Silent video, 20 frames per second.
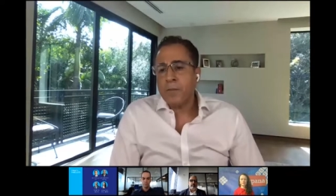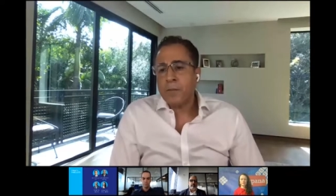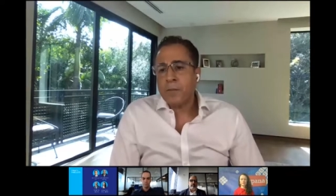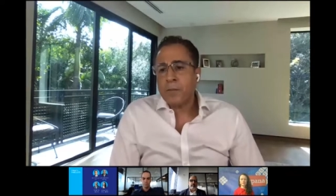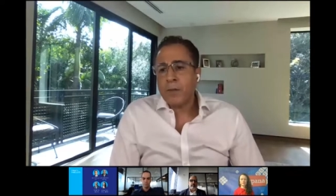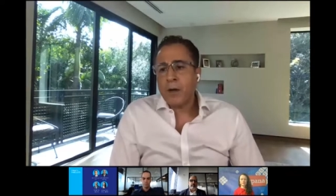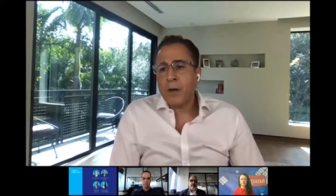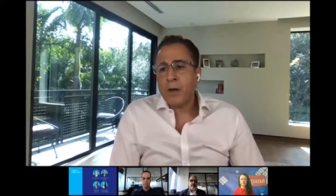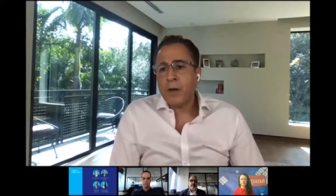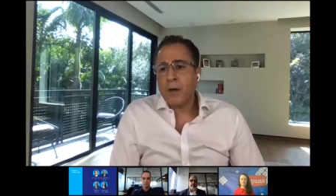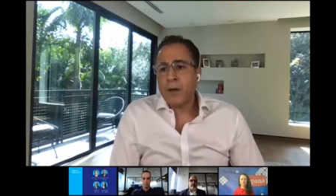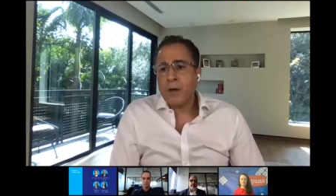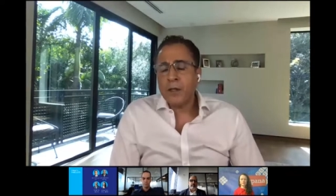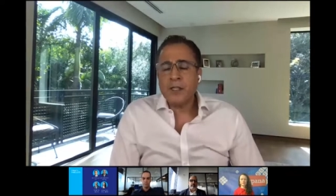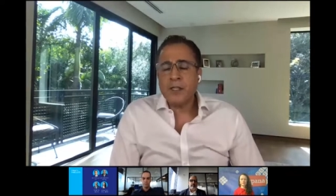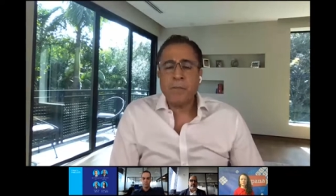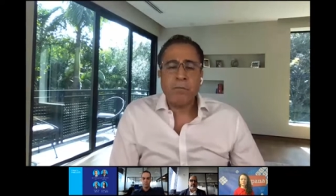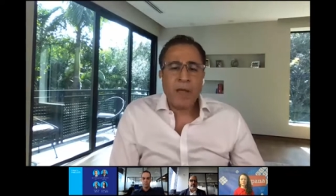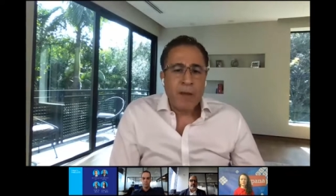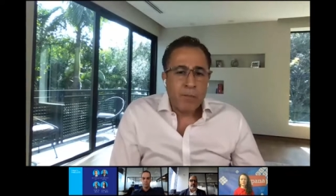the
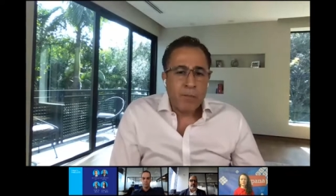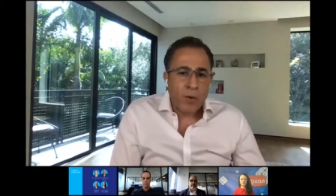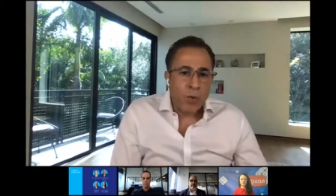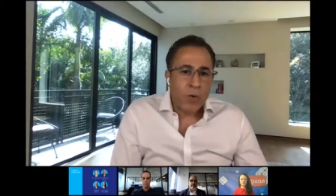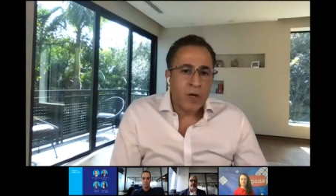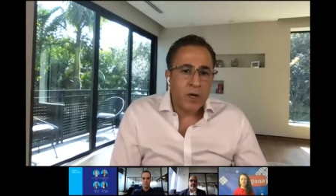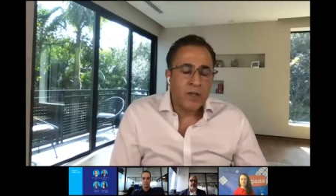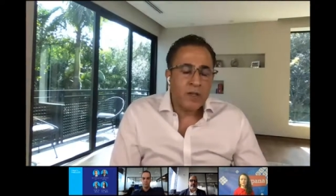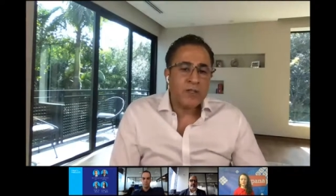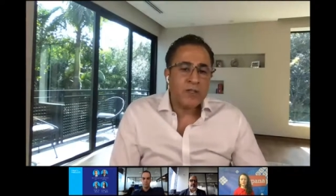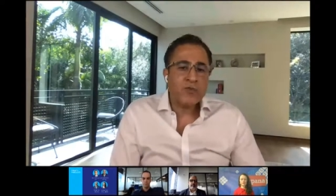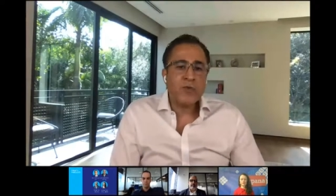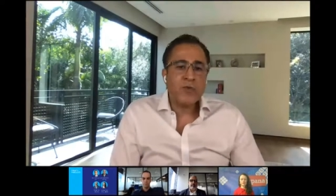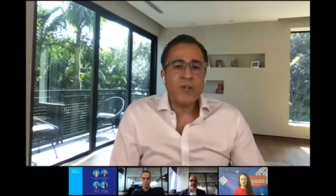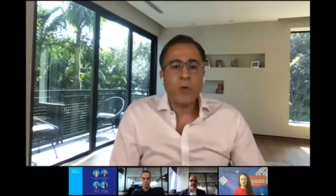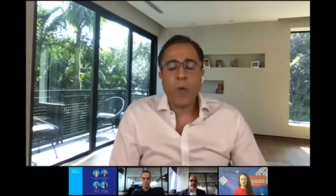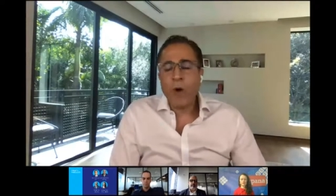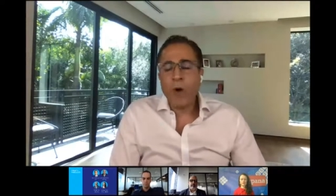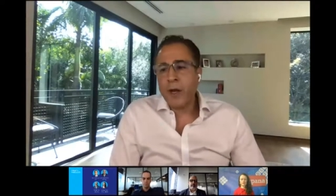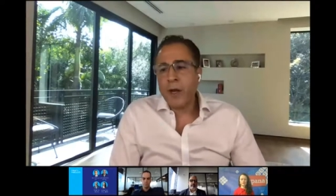paperwork that's
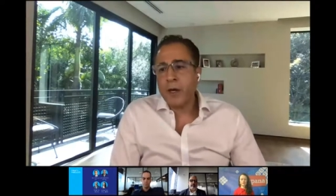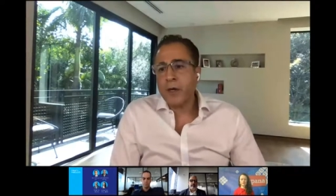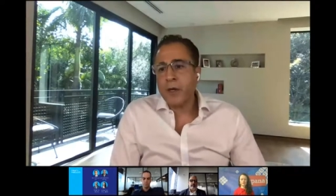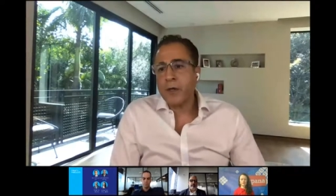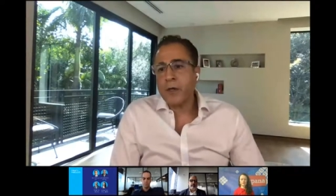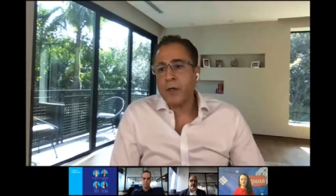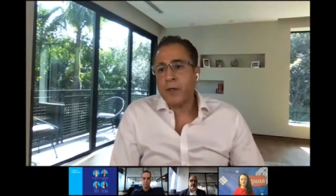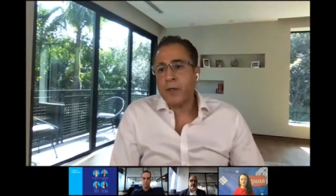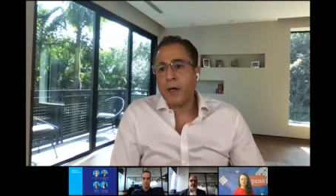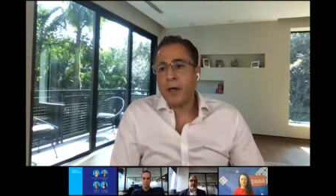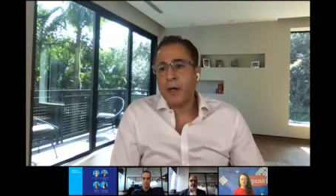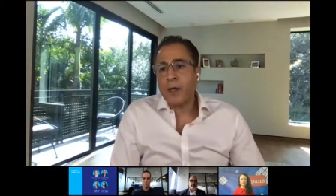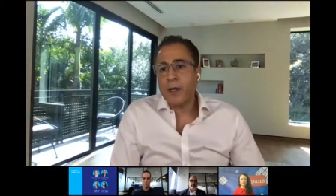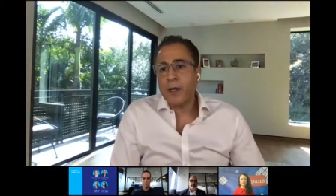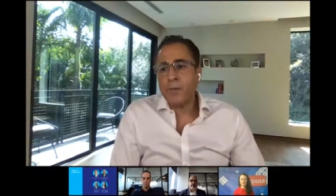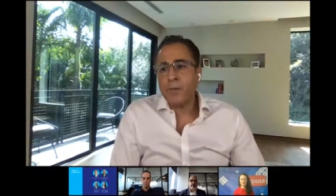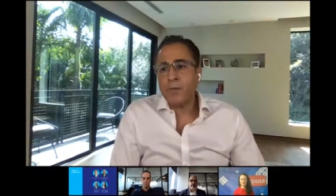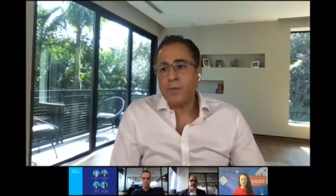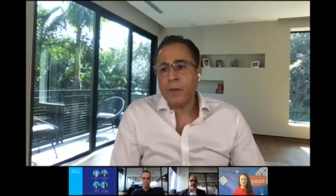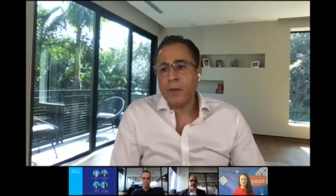required
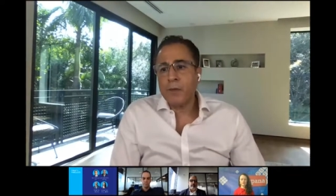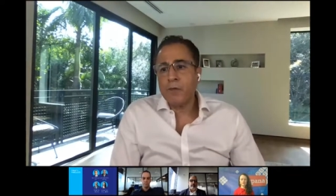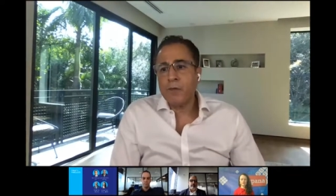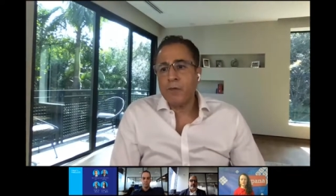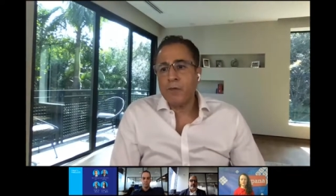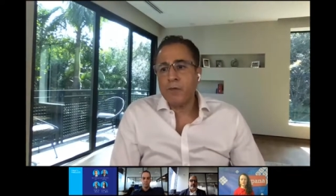to